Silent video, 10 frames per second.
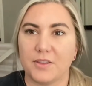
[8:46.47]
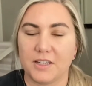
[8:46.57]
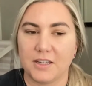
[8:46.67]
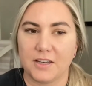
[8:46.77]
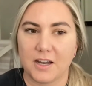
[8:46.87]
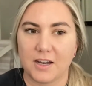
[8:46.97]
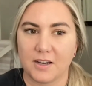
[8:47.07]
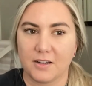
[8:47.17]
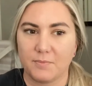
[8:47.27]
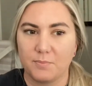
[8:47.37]

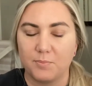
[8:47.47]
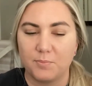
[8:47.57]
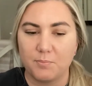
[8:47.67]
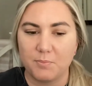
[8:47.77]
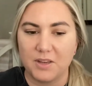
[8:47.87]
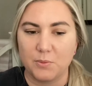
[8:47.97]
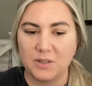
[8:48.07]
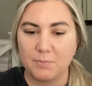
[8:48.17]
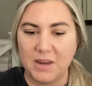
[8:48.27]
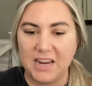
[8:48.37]
It
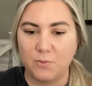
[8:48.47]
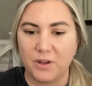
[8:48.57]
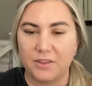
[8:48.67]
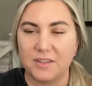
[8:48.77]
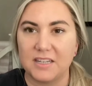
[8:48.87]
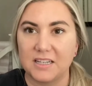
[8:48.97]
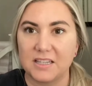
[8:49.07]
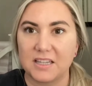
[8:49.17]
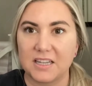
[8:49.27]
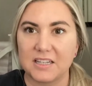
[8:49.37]
was made with 6
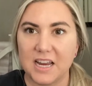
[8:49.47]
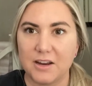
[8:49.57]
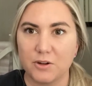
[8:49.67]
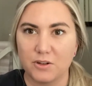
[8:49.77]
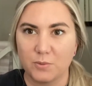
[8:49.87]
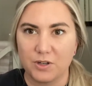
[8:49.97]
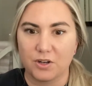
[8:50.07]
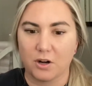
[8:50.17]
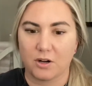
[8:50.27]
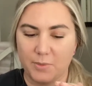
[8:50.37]
containers, which
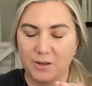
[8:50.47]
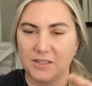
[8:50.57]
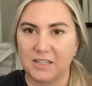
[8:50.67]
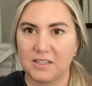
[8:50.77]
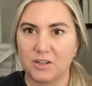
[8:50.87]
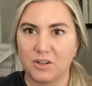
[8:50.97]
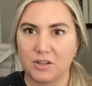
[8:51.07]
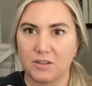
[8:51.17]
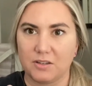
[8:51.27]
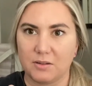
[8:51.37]
are about 6
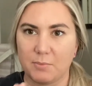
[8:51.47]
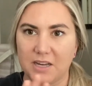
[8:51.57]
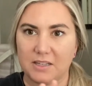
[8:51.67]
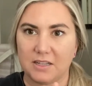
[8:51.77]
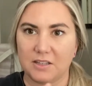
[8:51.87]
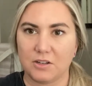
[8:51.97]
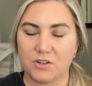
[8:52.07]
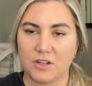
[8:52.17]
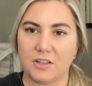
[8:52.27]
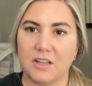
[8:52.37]
inches by 6
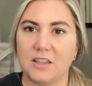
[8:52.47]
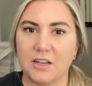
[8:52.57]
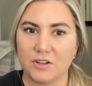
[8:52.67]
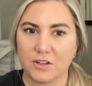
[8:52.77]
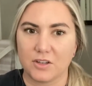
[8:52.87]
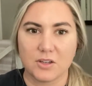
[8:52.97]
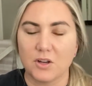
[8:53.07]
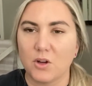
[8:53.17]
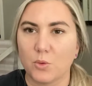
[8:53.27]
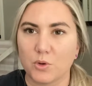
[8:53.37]
inches, and they just
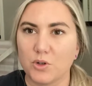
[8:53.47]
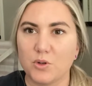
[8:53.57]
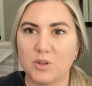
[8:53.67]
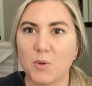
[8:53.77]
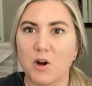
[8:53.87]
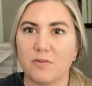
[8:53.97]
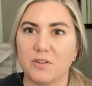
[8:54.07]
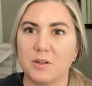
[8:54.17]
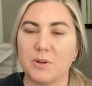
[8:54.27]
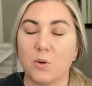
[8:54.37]
were too small
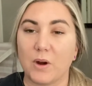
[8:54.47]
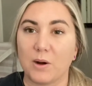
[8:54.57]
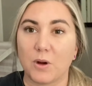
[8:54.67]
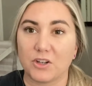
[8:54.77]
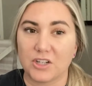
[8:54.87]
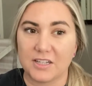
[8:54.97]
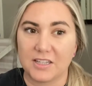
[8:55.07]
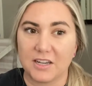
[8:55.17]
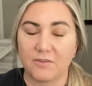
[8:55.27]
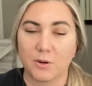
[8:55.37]
to be a warewashing
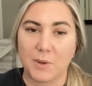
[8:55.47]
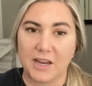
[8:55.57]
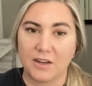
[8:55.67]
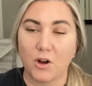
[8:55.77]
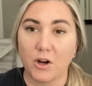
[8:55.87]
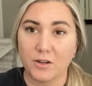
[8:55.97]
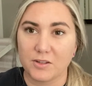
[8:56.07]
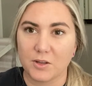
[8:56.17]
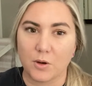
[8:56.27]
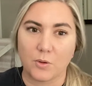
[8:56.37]
sink for my cart.
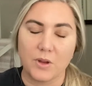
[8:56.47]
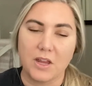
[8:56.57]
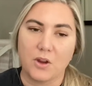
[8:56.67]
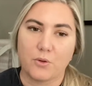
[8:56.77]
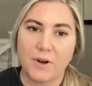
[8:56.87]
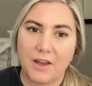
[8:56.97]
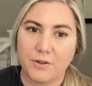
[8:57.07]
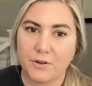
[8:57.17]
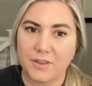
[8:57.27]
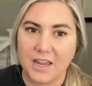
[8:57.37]
So
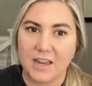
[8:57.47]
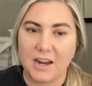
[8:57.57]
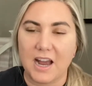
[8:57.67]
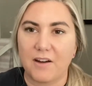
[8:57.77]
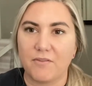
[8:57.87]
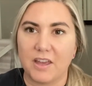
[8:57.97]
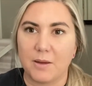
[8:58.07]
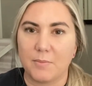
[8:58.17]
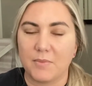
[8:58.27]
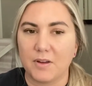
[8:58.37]
rather than have
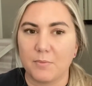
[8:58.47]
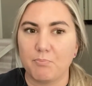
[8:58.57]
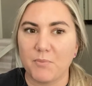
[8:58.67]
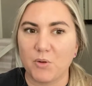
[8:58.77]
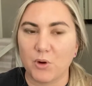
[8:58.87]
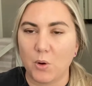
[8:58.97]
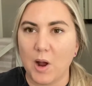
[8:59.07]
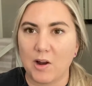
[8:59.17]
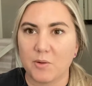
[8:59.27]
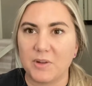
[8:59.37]
them
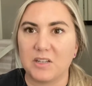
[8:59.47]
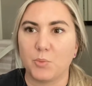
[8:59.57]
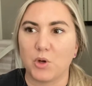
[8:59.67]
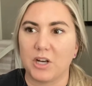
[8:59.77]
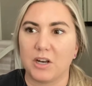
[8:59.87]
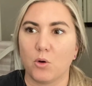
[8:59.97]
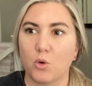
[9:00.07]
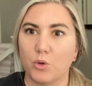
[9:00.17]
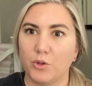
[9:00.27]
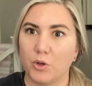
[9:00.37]
require me to put in a
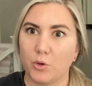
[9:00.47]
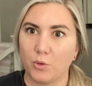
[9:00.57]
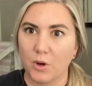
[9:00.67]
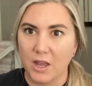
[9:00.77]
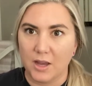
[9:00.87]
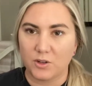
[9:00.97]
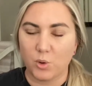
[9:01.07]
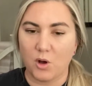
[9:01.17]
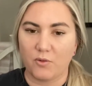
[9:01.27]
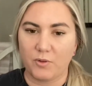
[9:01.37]
whole new
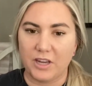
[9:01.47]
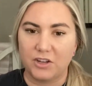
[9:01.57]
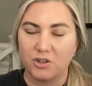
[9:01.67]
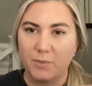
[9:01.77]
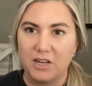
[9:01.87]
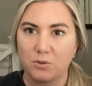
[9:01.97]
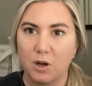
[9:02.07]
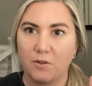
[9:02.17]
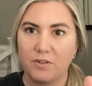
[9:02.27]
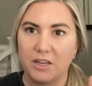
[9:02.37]
12-inch by
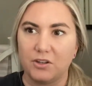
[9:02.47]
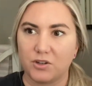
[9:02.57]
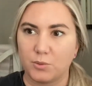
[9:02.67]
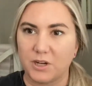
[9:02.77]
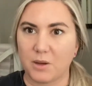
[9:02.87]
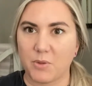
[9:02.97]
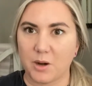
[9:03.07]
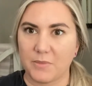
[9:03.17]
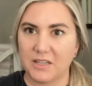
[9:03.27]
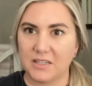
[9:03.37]
12-inch
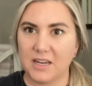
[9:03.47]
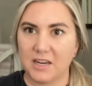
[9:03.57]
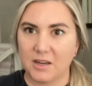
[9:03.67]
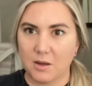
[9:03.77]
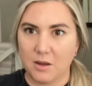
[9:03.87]
3-compartment sink,